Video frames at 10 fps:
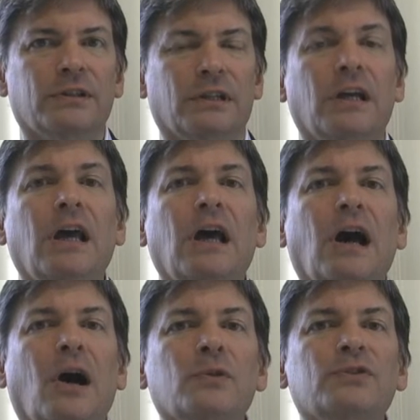uh,
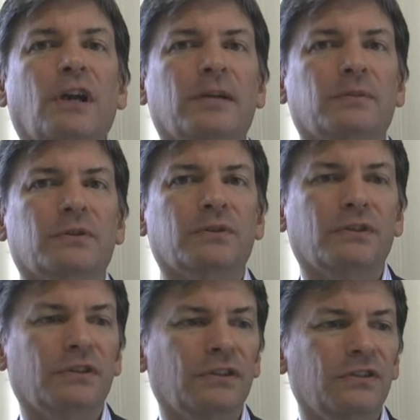Alzheimer's
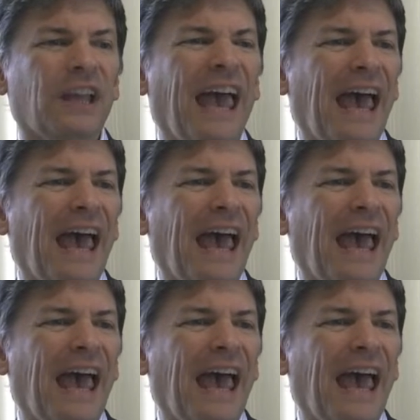disease.